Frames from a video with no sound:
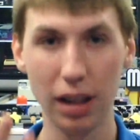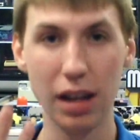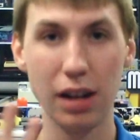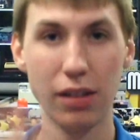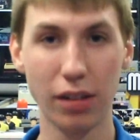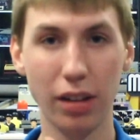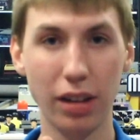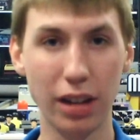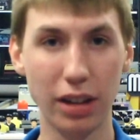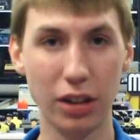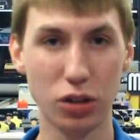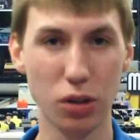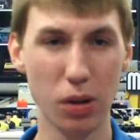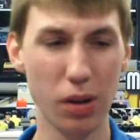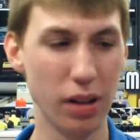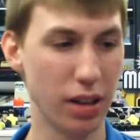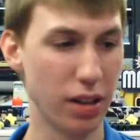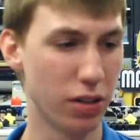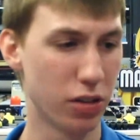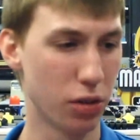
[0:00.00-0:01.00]
really, really
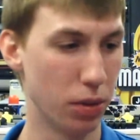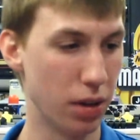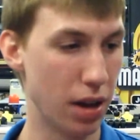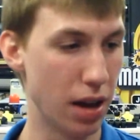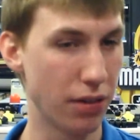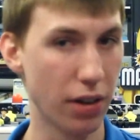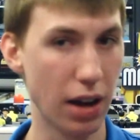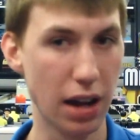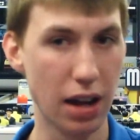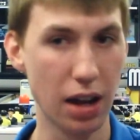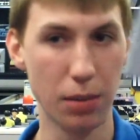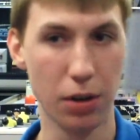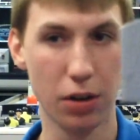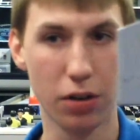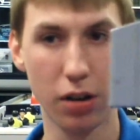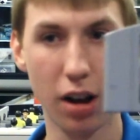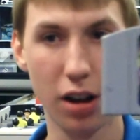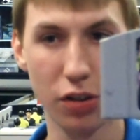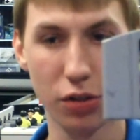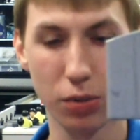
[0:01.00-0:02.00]
enjoy these, so whenever I come
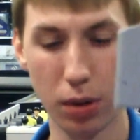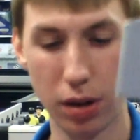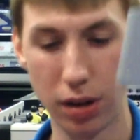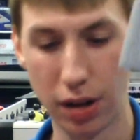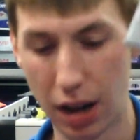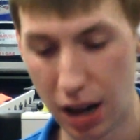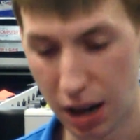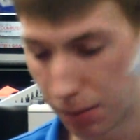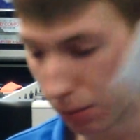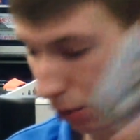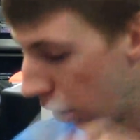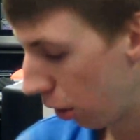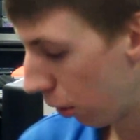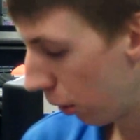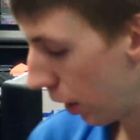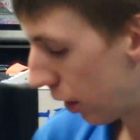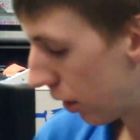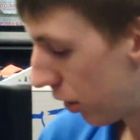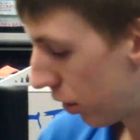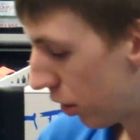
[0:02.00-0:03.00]
across one, I am
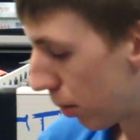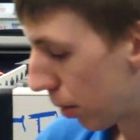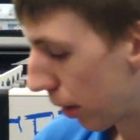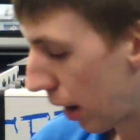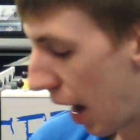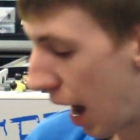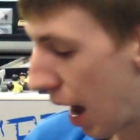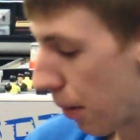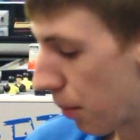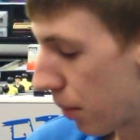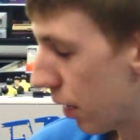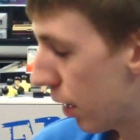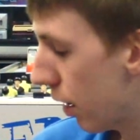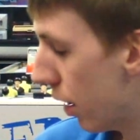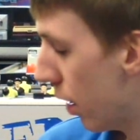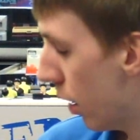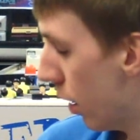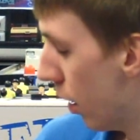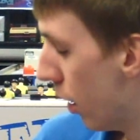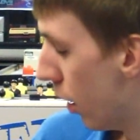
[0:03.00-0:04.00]
always super happy
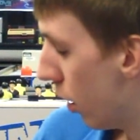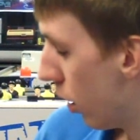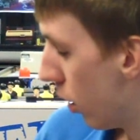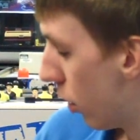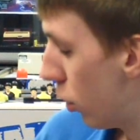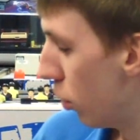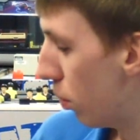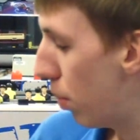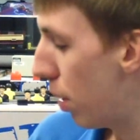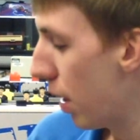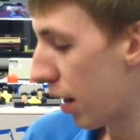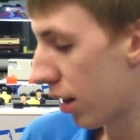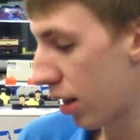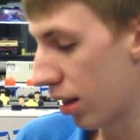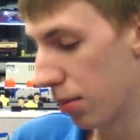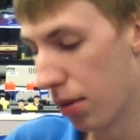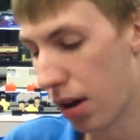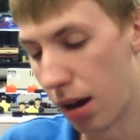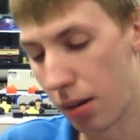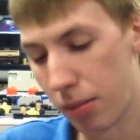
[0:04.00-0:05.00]
to pick
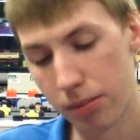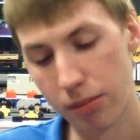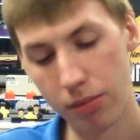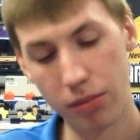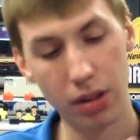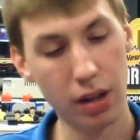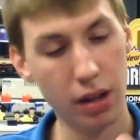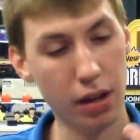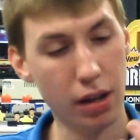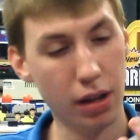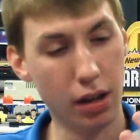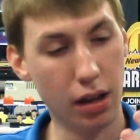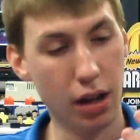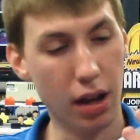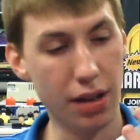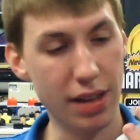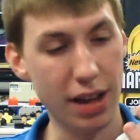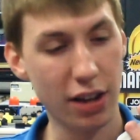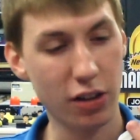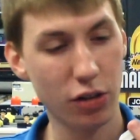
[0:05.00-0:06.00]
them up.
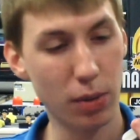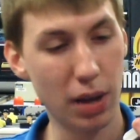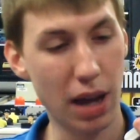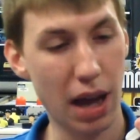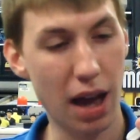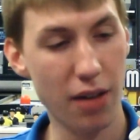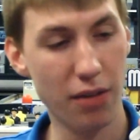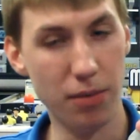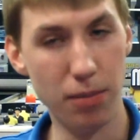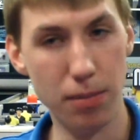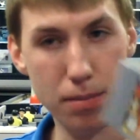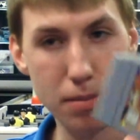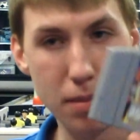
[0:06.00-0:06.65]
Next we have